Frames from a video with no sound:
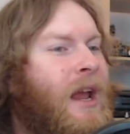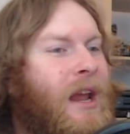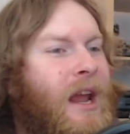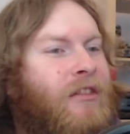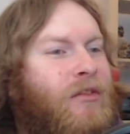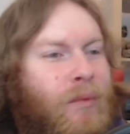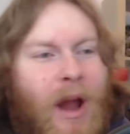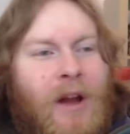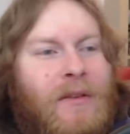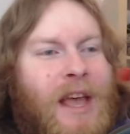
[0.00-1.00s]
it's
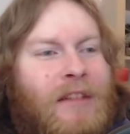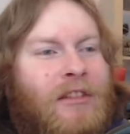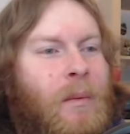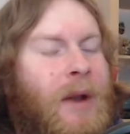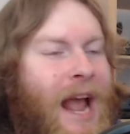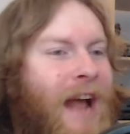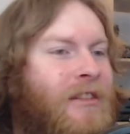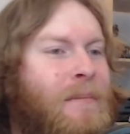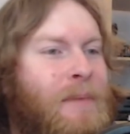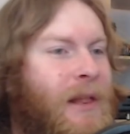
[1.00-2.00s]
rare that someone
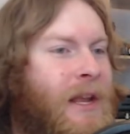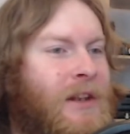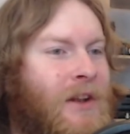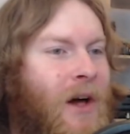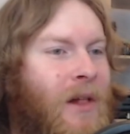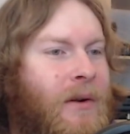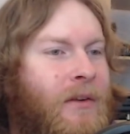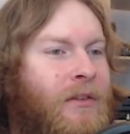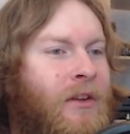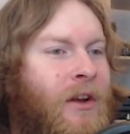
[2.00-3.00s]
has a billion
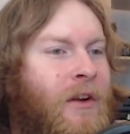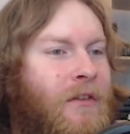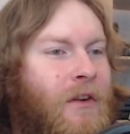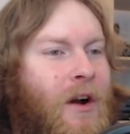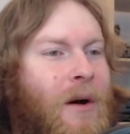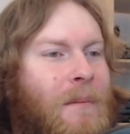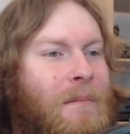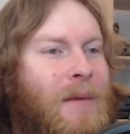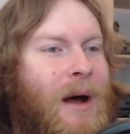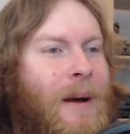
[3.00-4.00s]
dollars
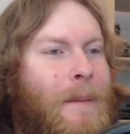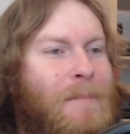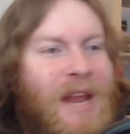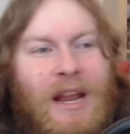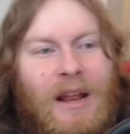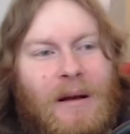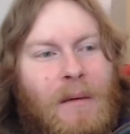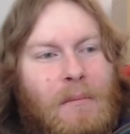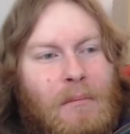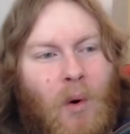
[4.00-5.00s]
from being
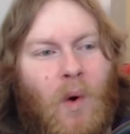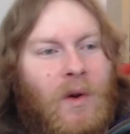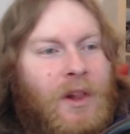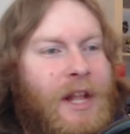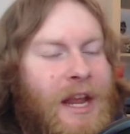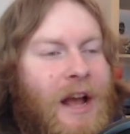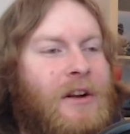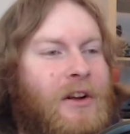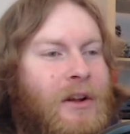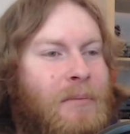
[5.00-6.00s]
morally a
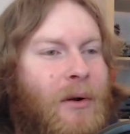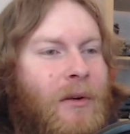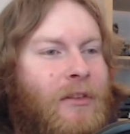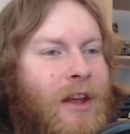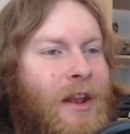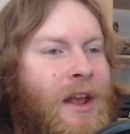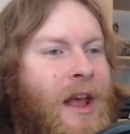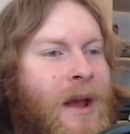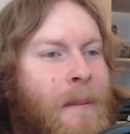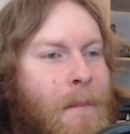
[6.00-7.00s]
good person.
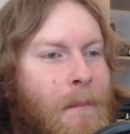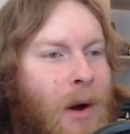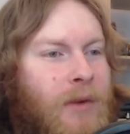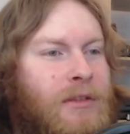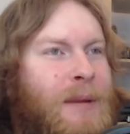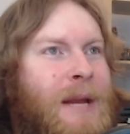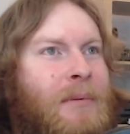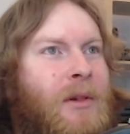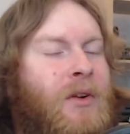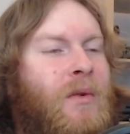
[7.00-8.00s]
Most
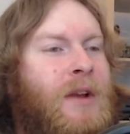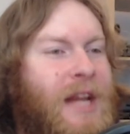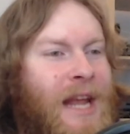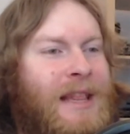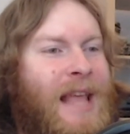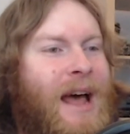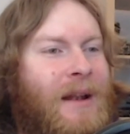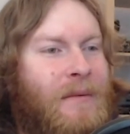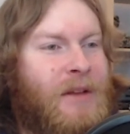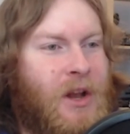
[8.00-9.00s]
people who get that
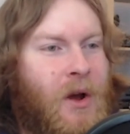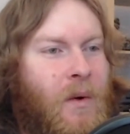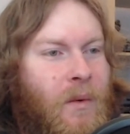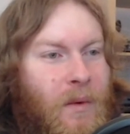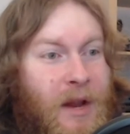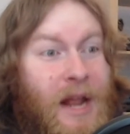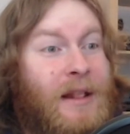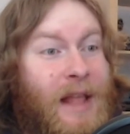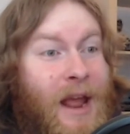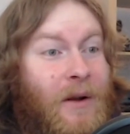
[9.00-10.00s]
you know
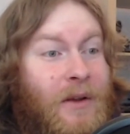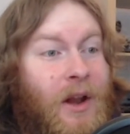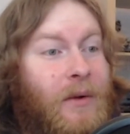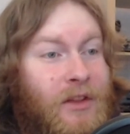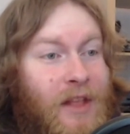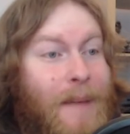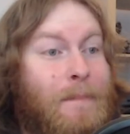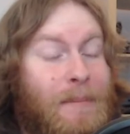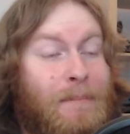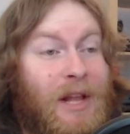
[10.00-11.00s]
get there you know to
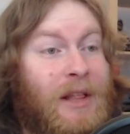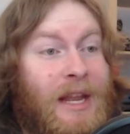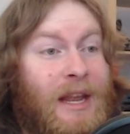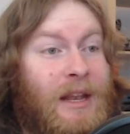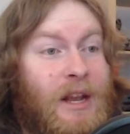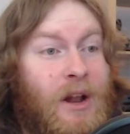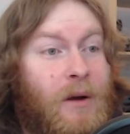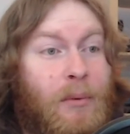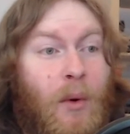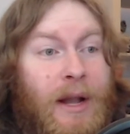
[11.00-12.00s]
that billion you
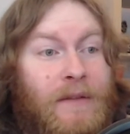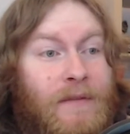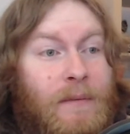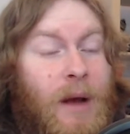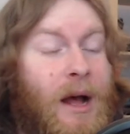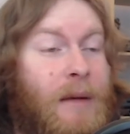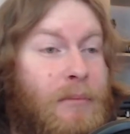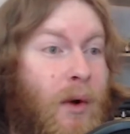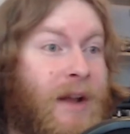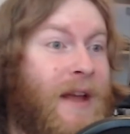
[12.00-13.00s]
know point of uh,
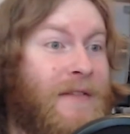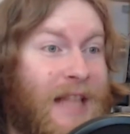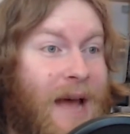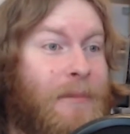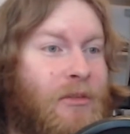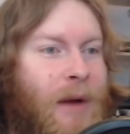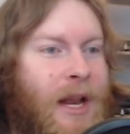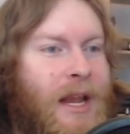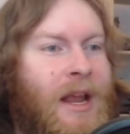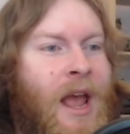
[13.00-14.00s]
point of having that much
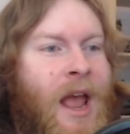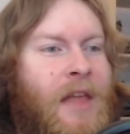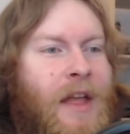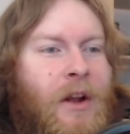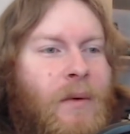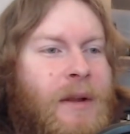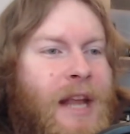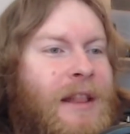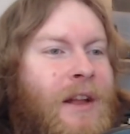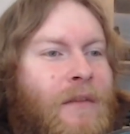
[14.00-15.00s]
money they don't
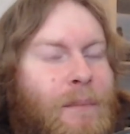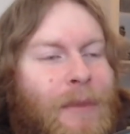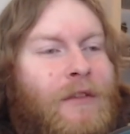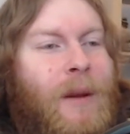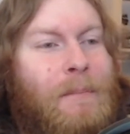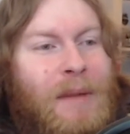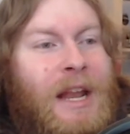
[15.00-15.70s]
get there from being